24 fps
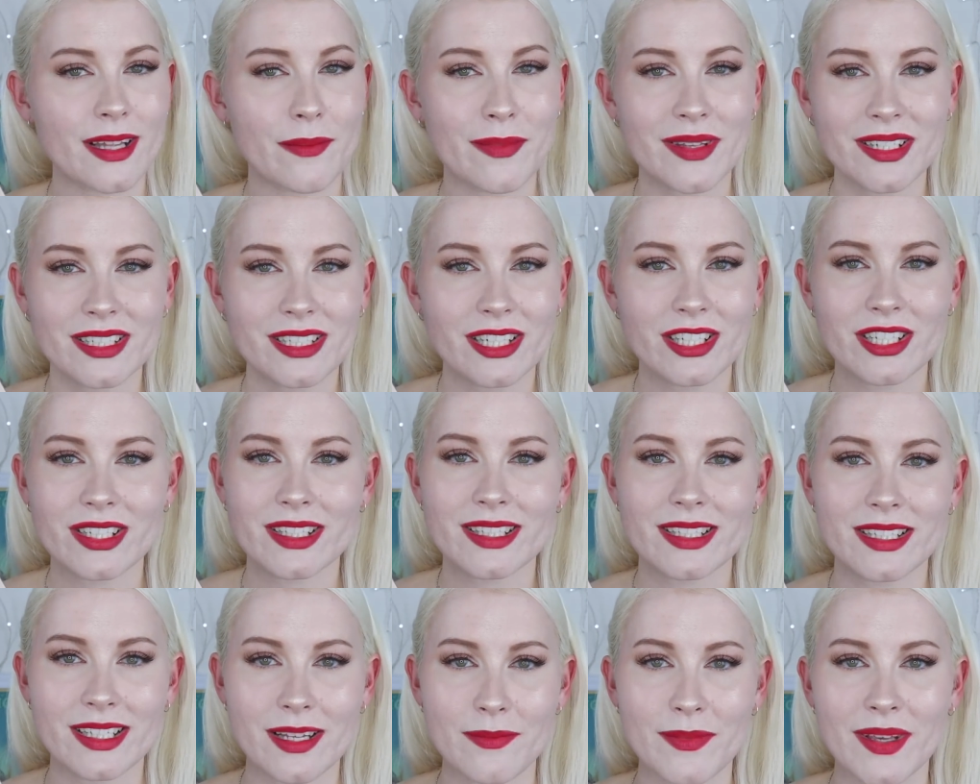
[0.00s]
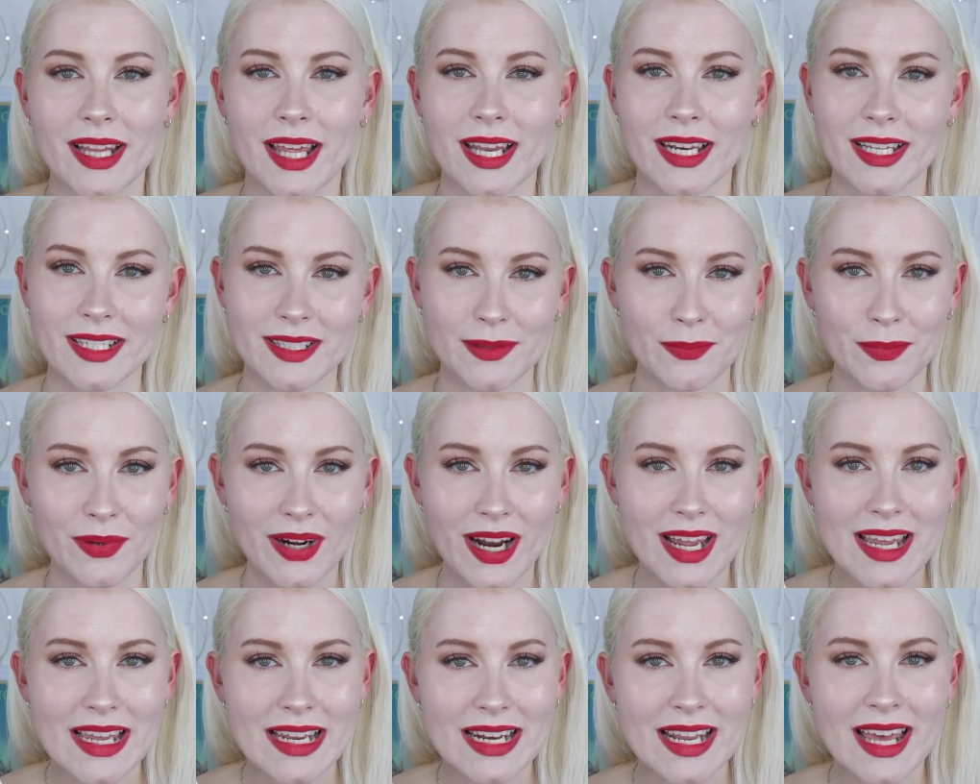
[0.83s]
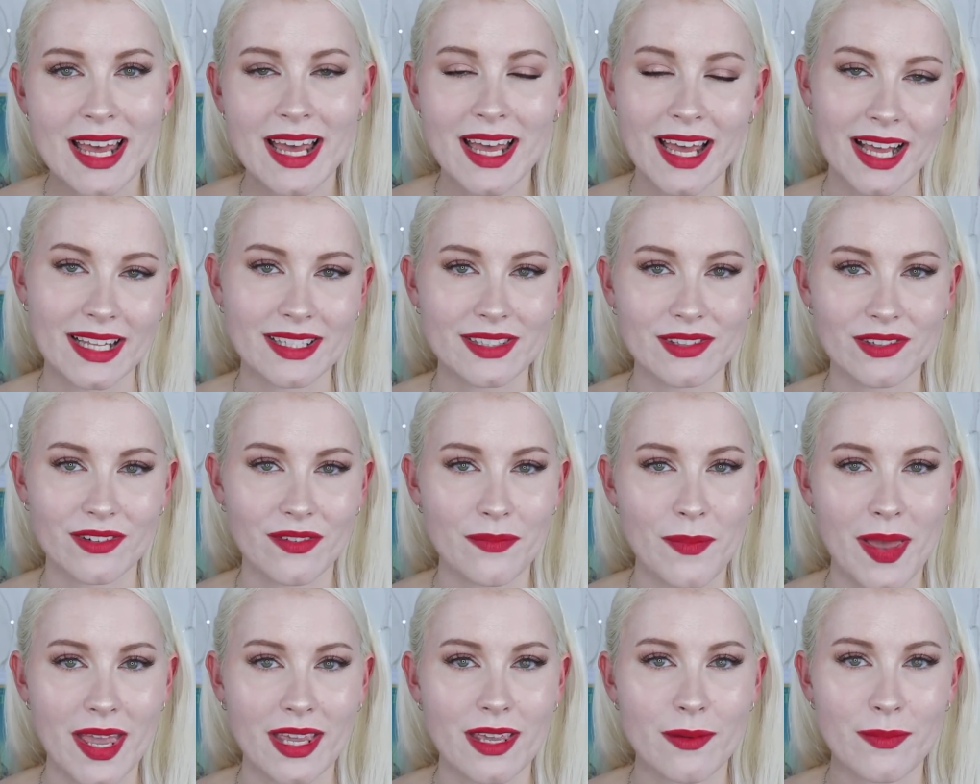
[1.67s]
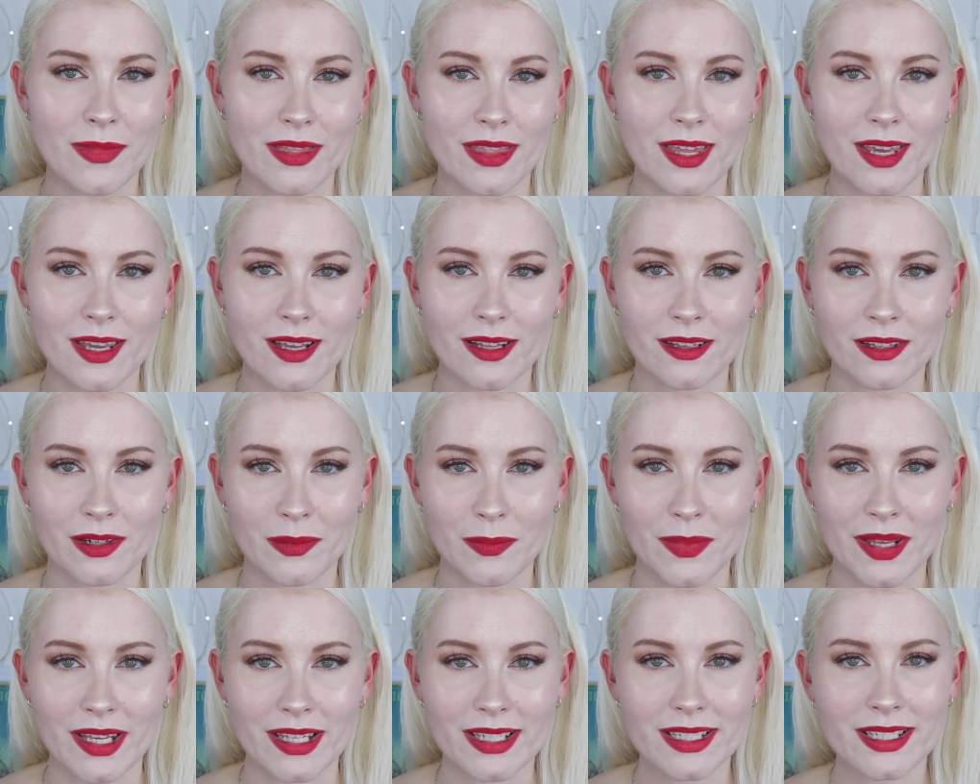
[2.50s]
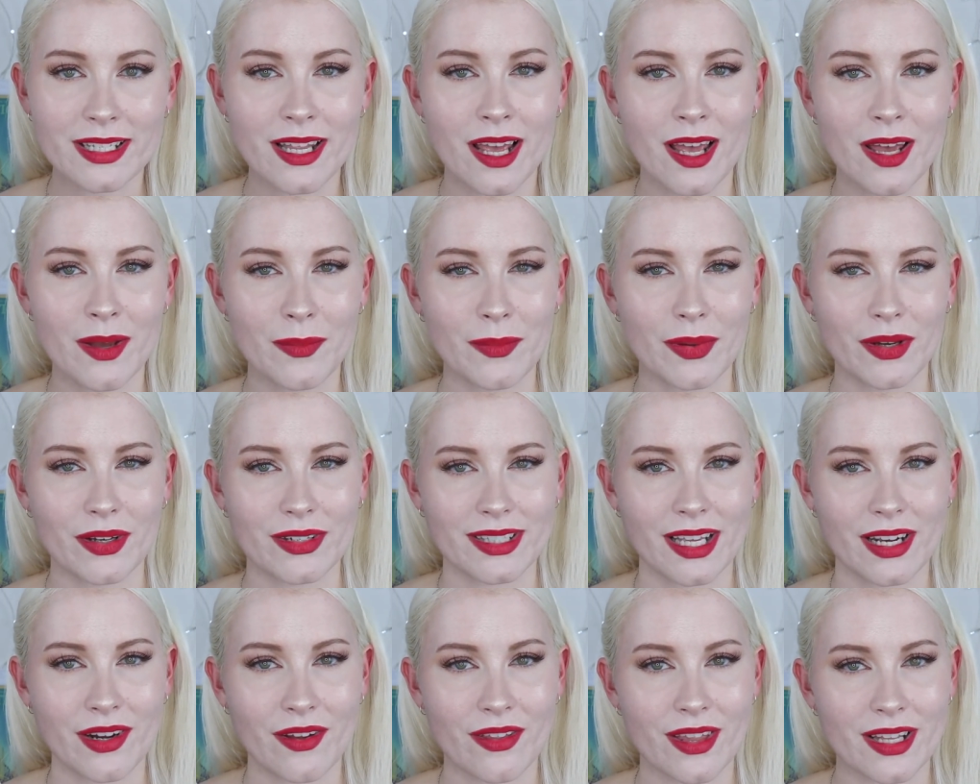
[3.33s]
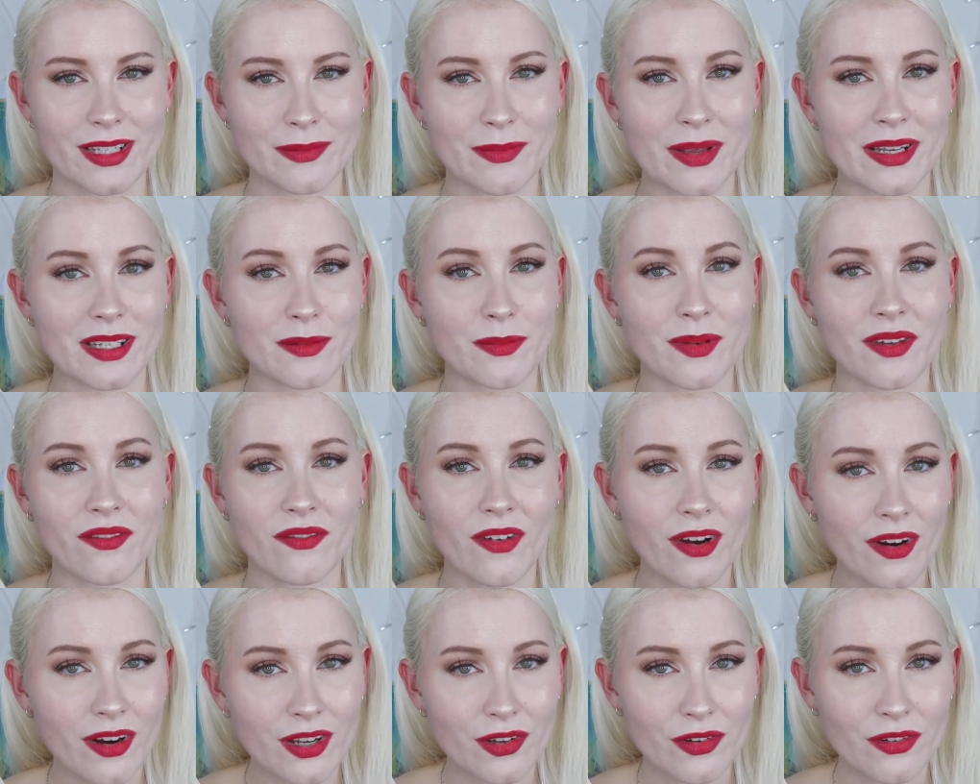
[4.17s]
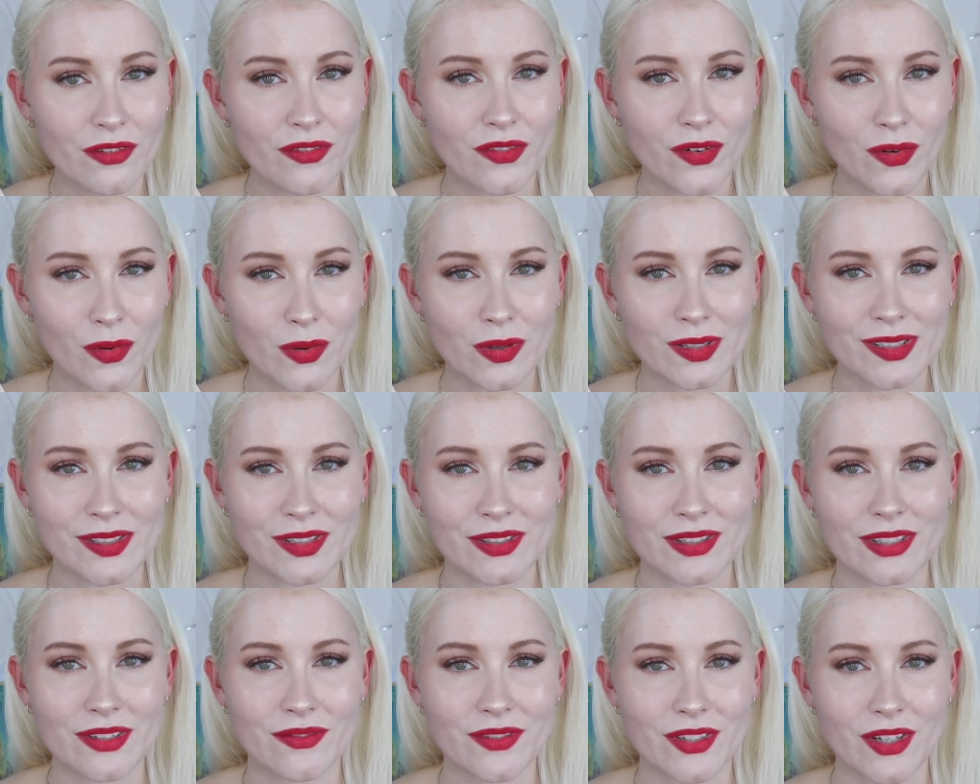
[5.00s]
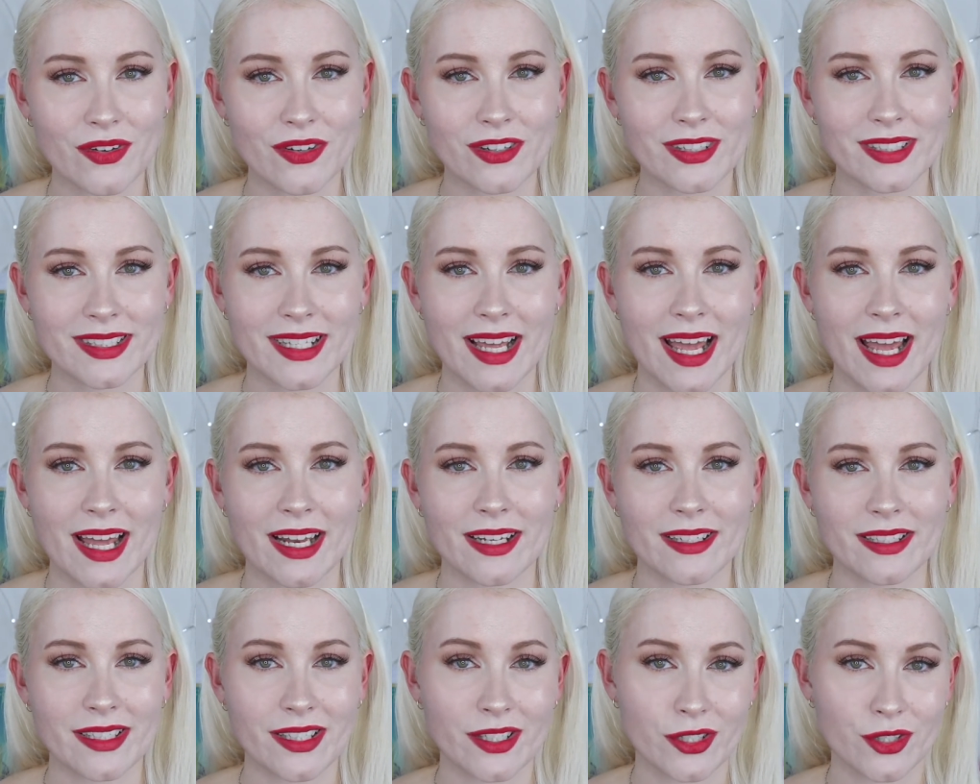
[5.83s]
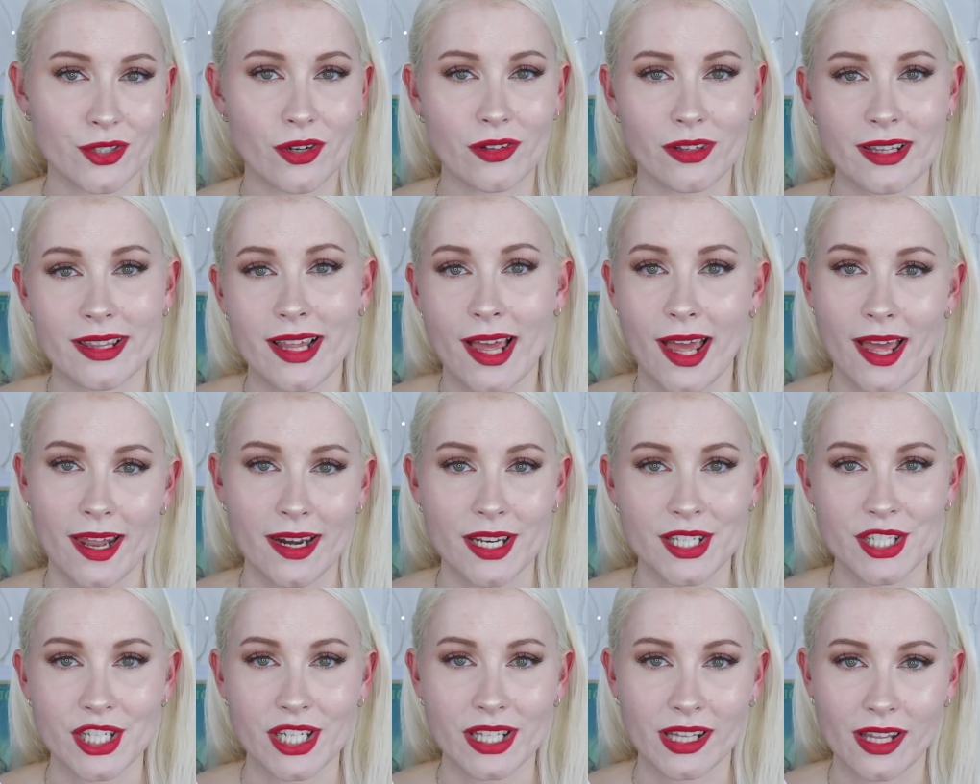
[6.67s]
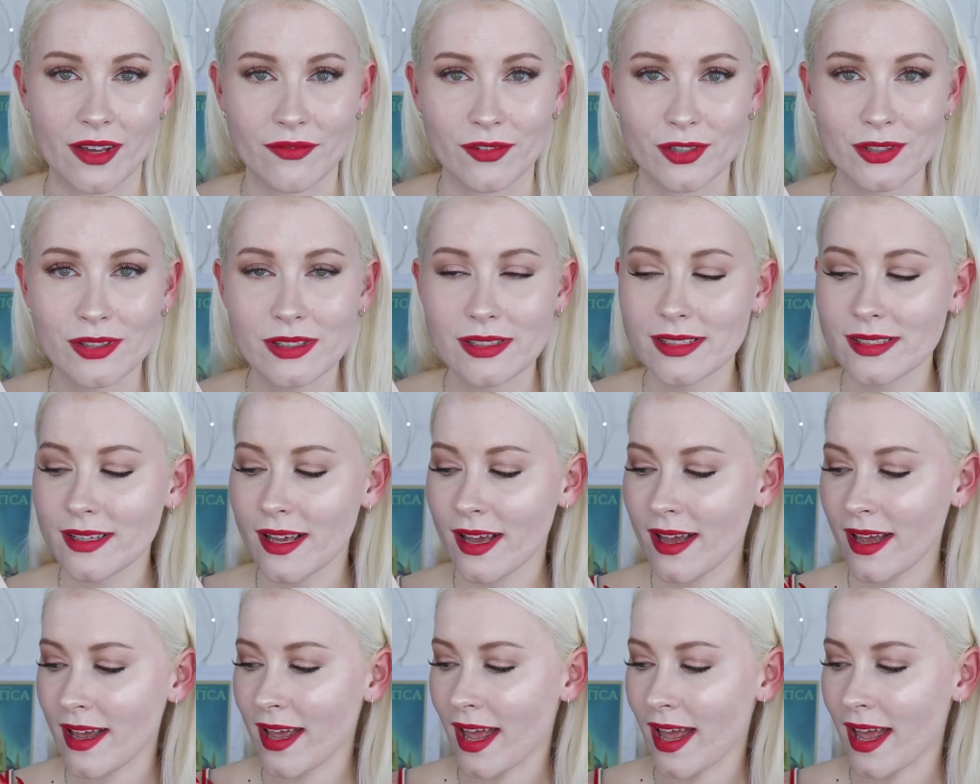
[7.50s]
Something to just stimulate his brain and sort of make him think a little bit, because I know that's meant to be very good for all sorts of dogs and controlling their energy levels.